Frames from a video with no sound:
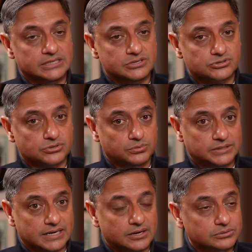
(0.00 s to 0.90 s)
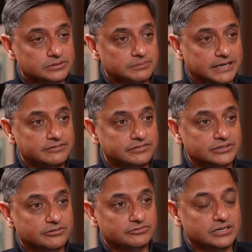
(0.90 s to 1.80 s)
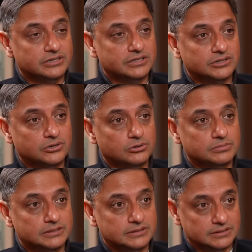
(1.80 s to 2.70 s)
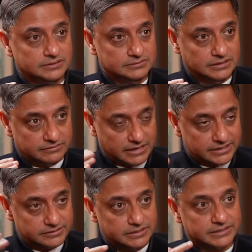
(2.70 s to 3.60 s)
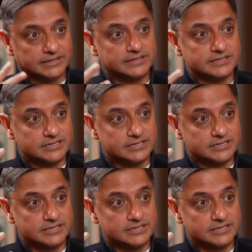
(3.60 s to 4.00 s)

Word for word: so without the benefit of a global environment that is